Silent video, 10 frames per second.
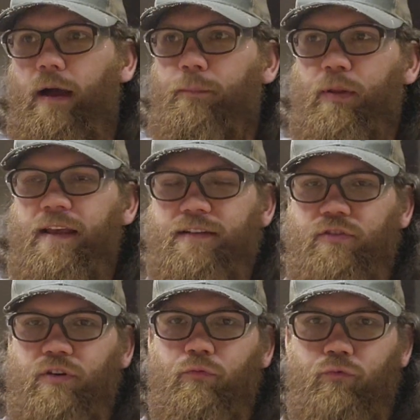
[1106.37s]

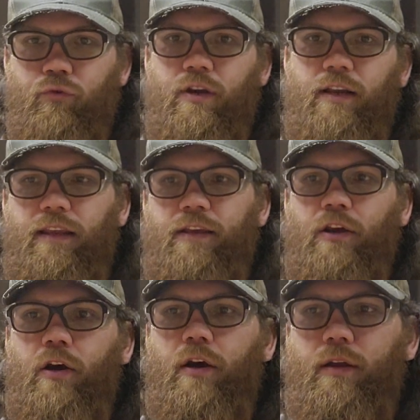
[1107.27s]
Blazers are really
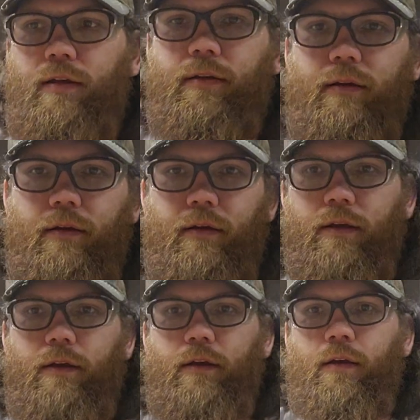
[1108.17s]
good
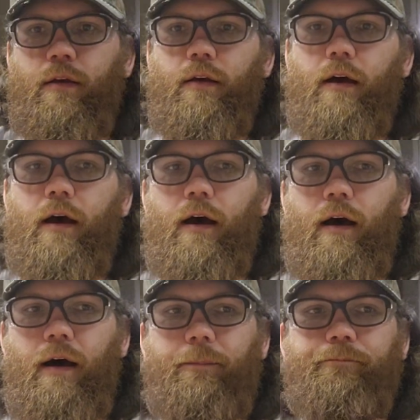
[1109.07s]

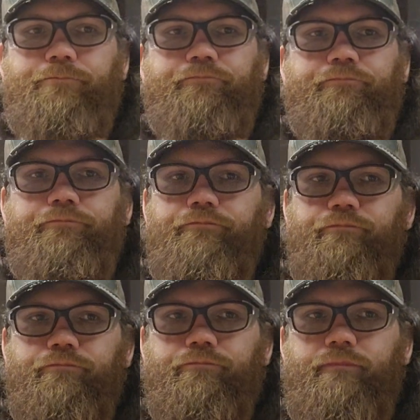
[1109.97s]

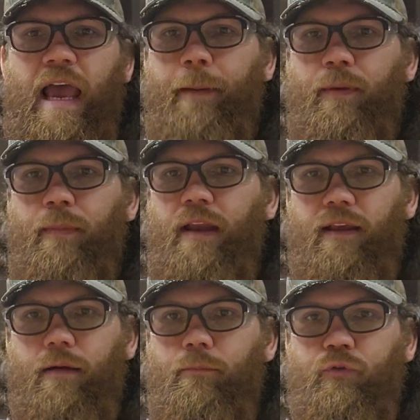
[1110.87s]
happy
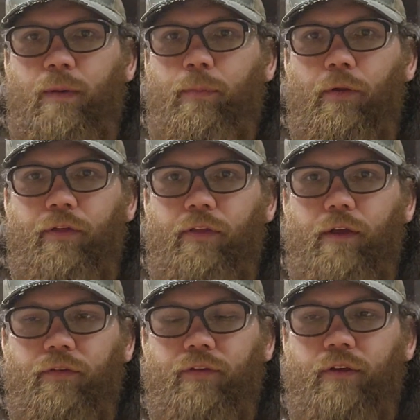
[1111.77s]
medium between both of
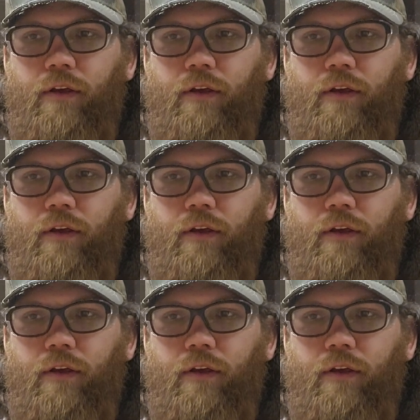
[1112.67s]
those.